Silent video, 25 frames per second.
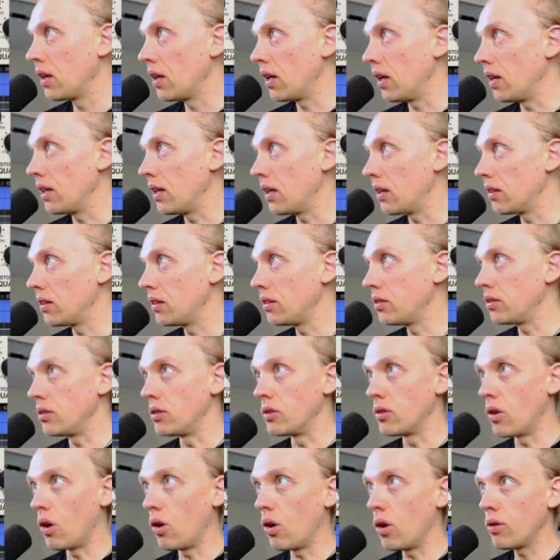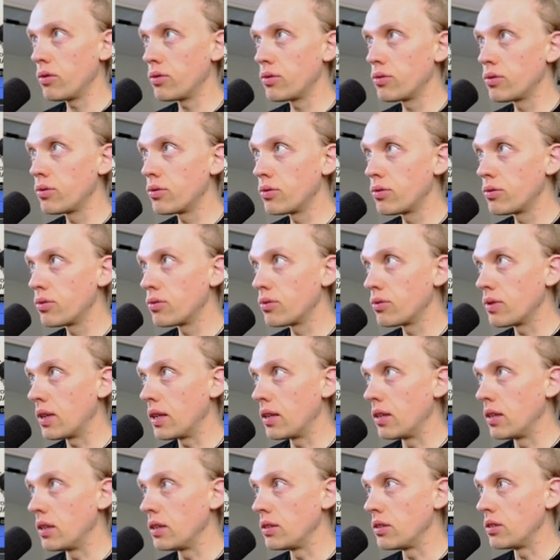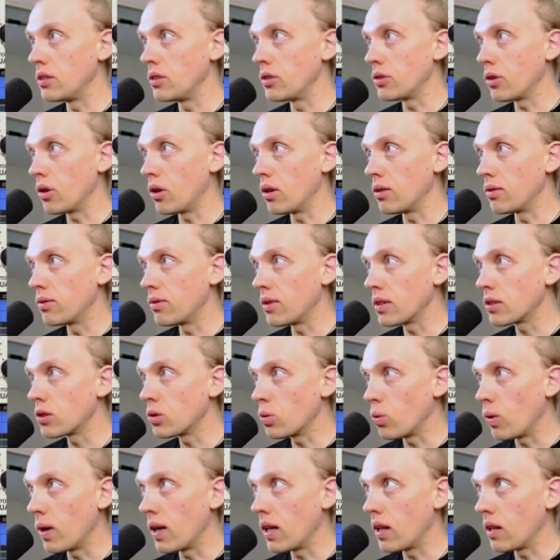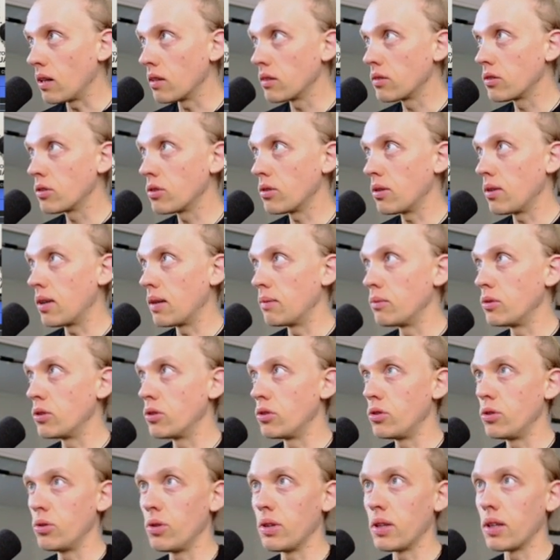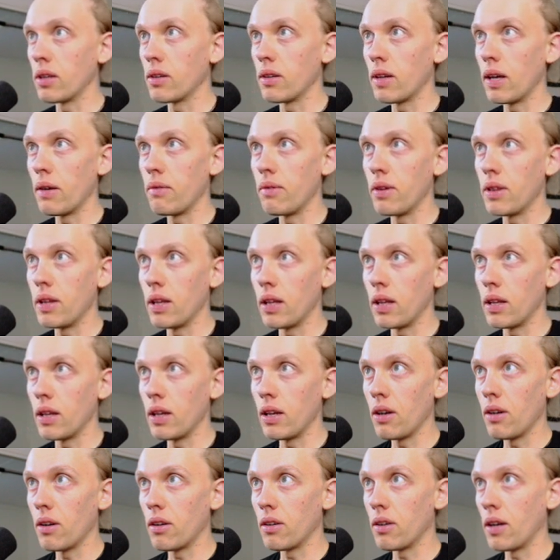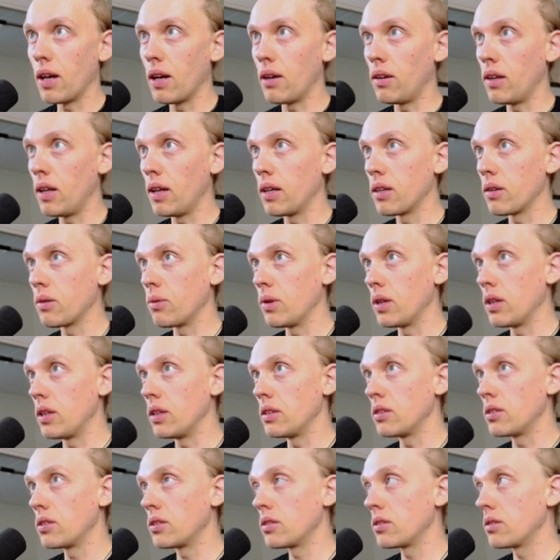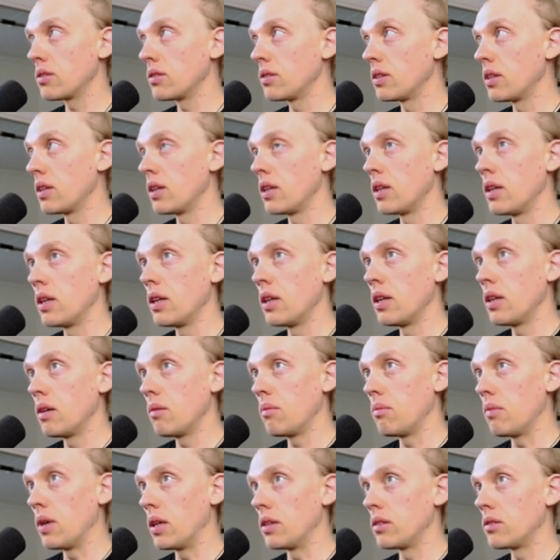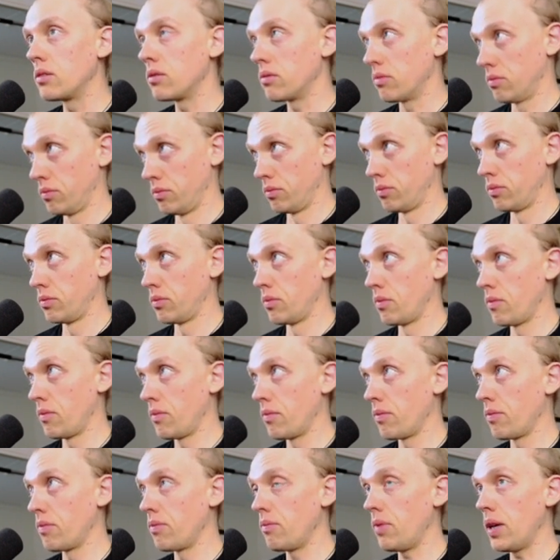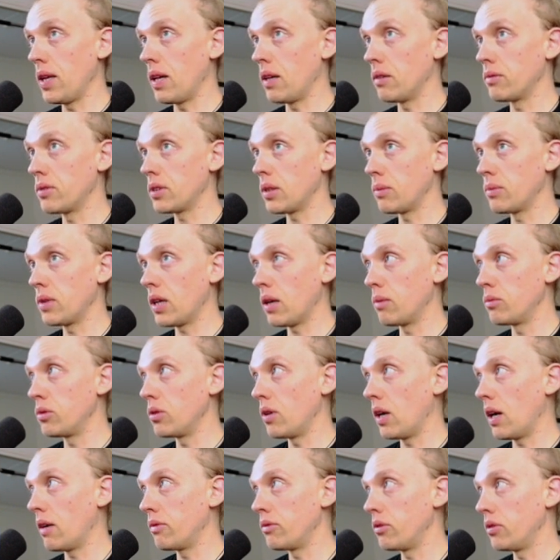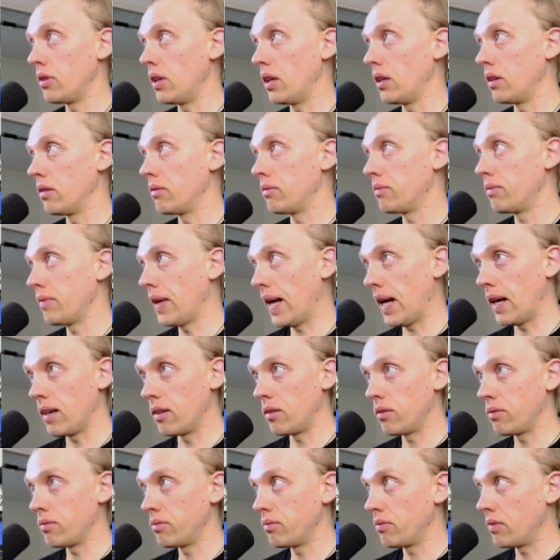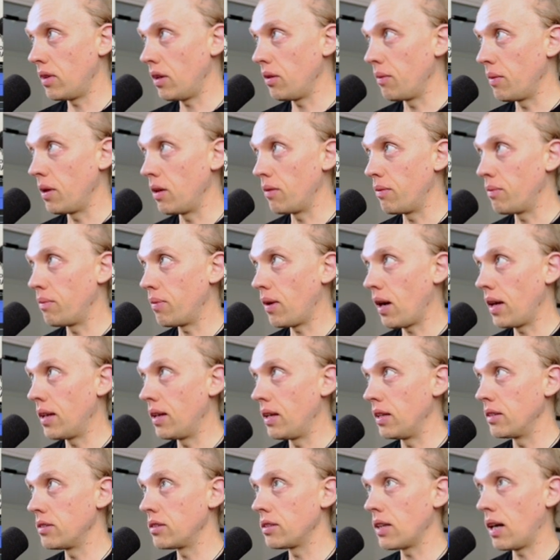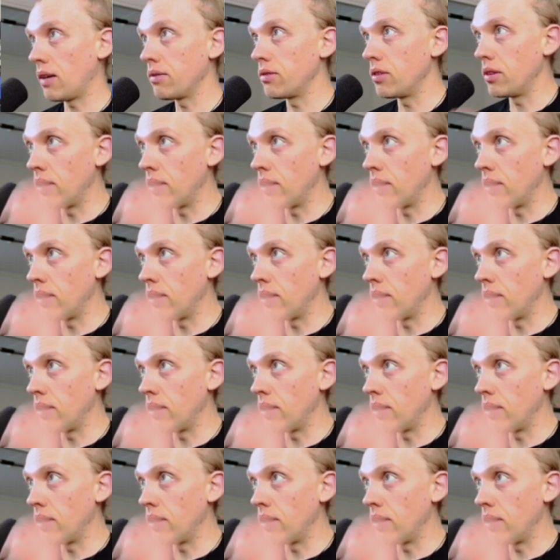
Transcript: And yeah, this is off. And this is off as well, so I'm just doing everything here now, like with this. But yeah, sometimes you have to then add a little bit of brightness after